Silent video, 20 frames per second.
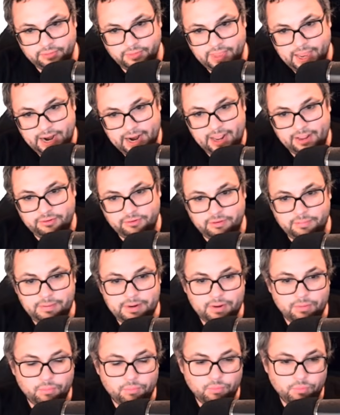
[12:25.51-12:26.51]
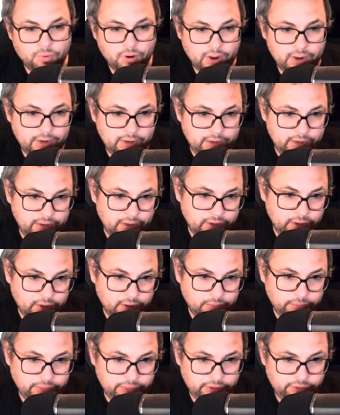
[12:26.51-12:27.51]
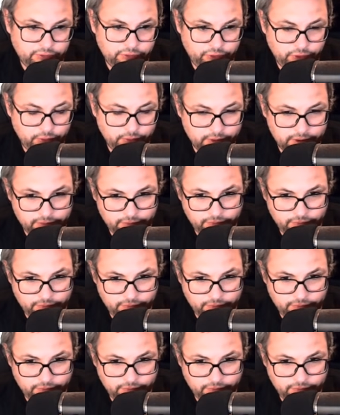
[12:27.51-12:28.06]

So that has to be a 1 with a 2 and a